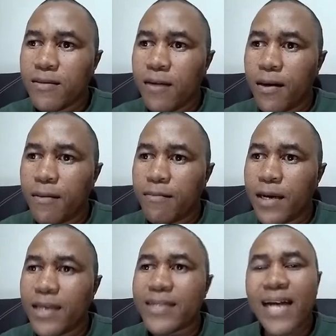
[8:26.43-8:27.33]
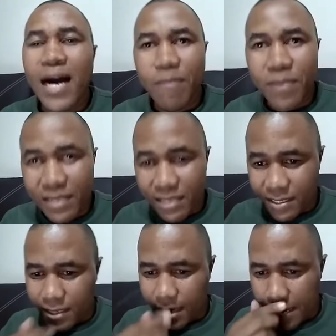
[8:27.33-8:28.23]
uh,
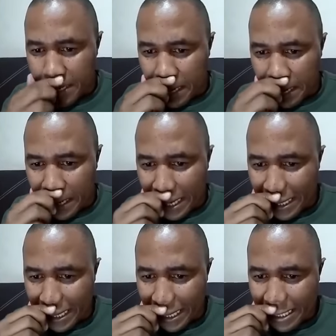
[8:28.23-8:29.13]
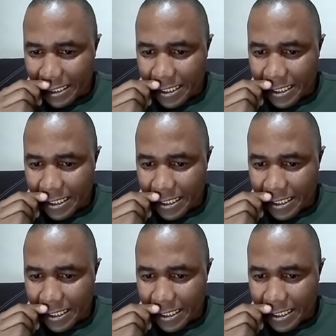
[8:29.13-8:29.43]
established and, and, and, and,